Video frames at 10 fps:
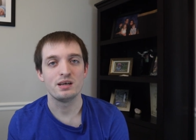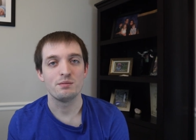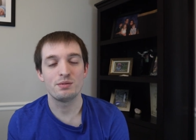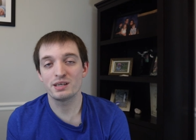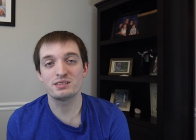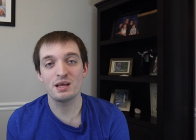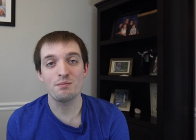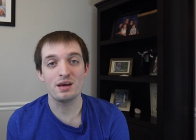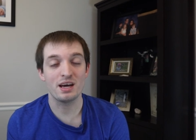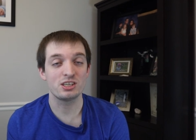Because they
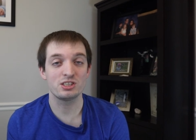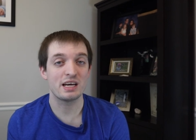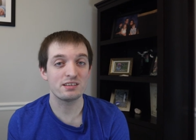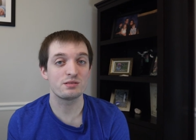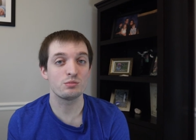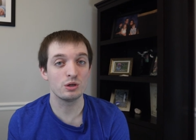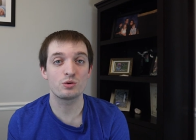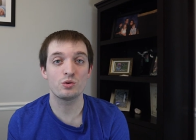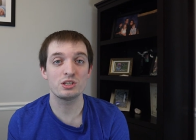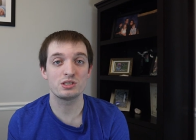may actually ask some
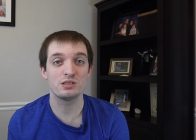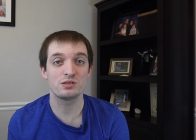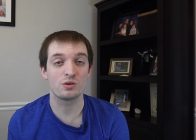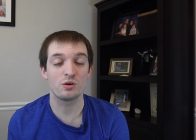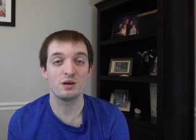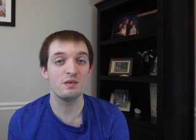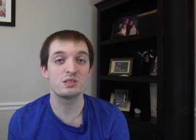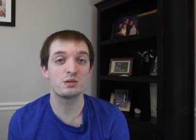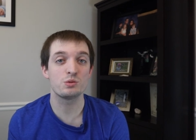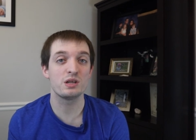good questions or give
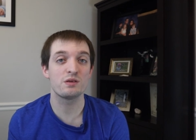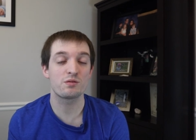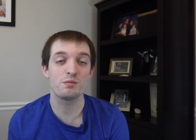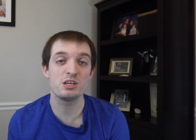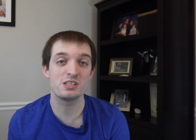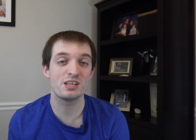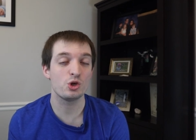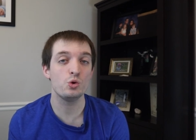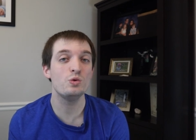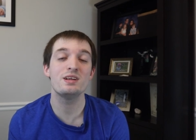you some good information
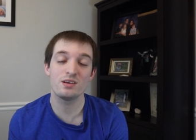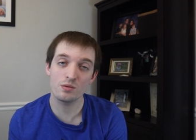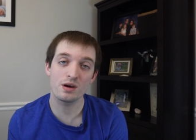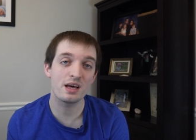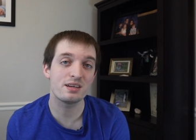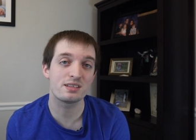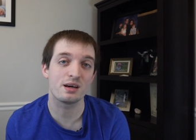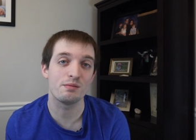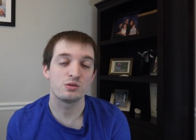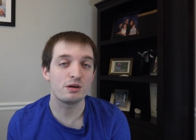that you didn't know ahead of
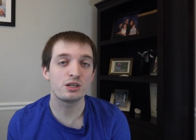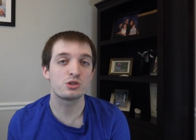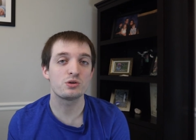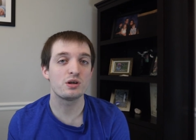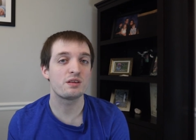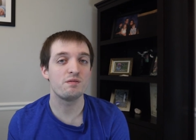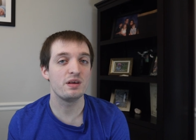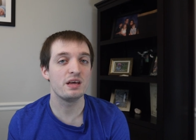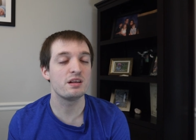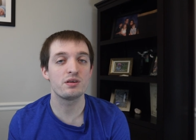time. So make sure at the
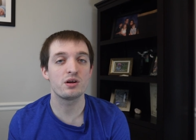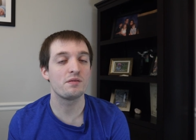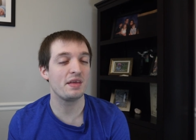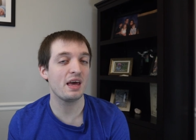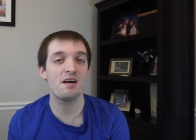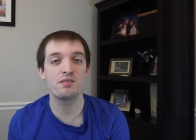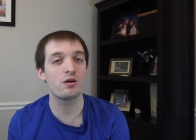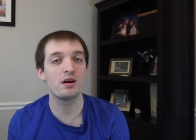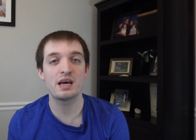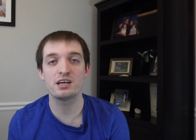end of it all, if they haven't
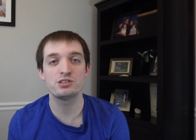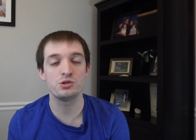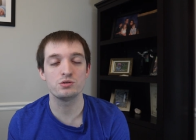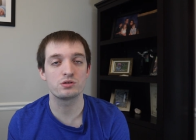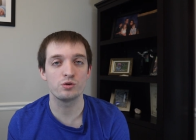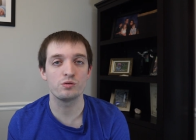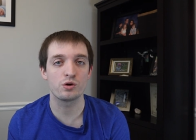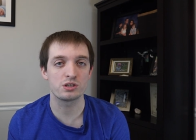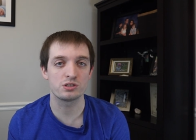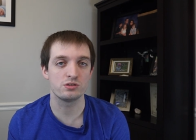already asked you a slew of
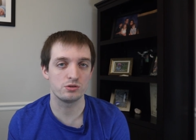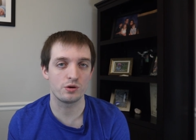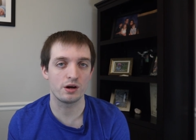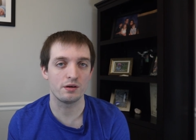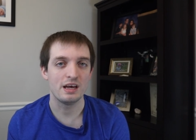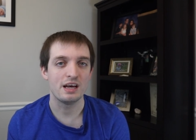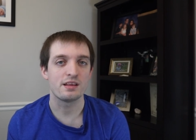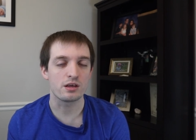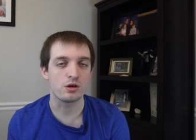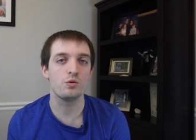questions throughout,
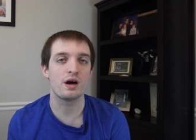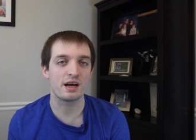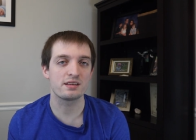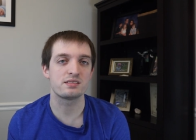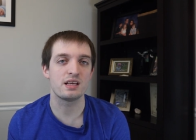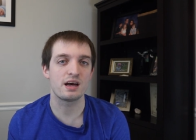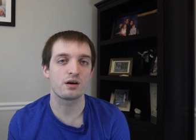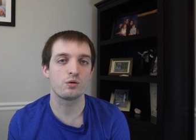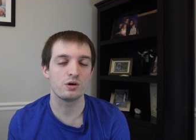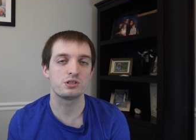that you ask
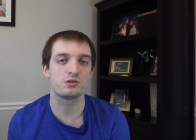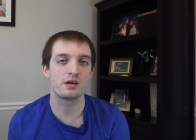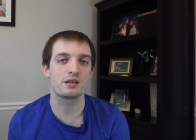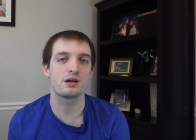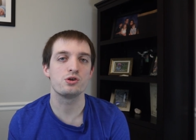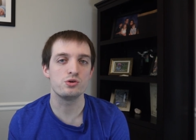that question right there.